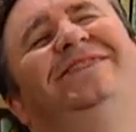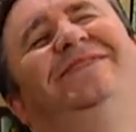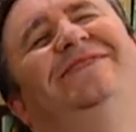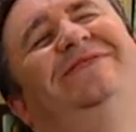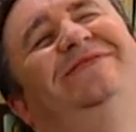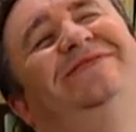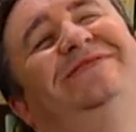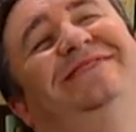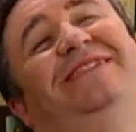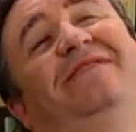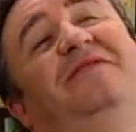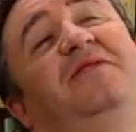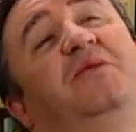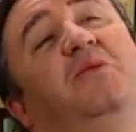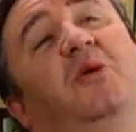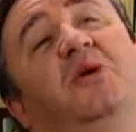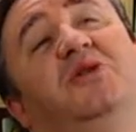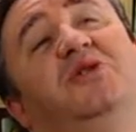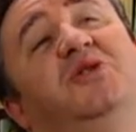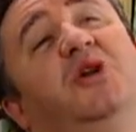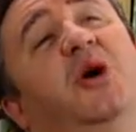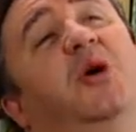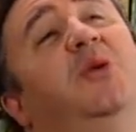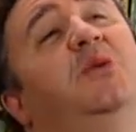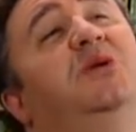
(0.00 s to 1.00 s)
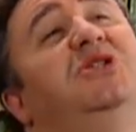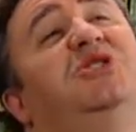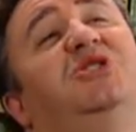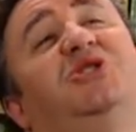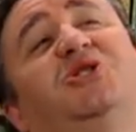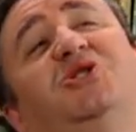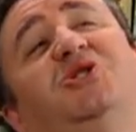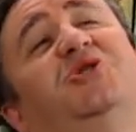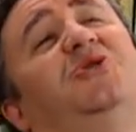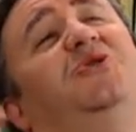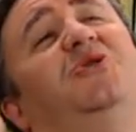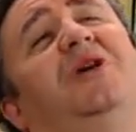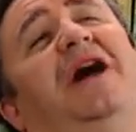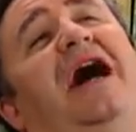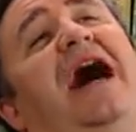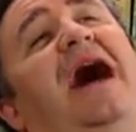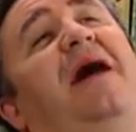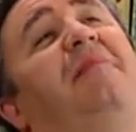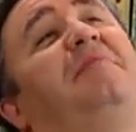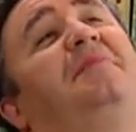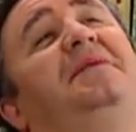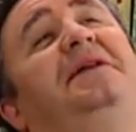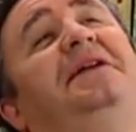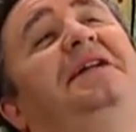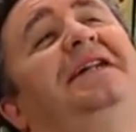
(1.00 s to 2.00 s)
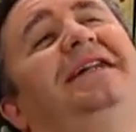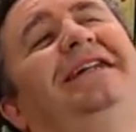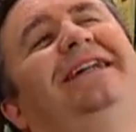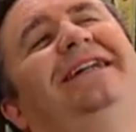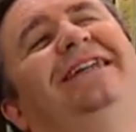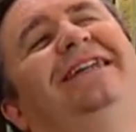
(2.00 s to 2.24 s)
Oh, everyone's always so happy.